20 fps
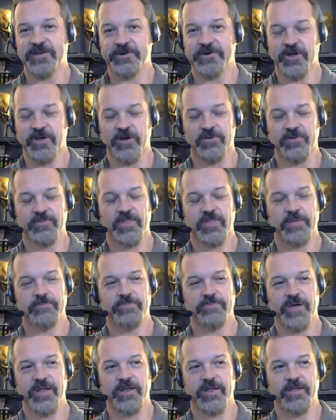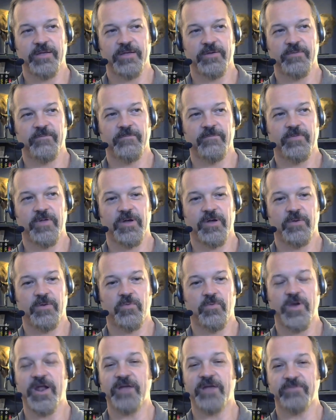I don't know, but
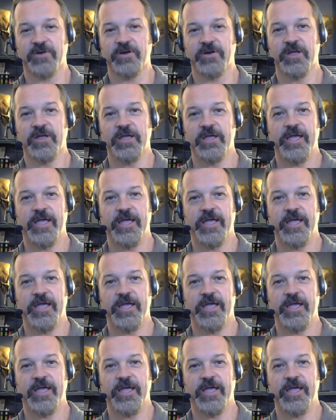whatever,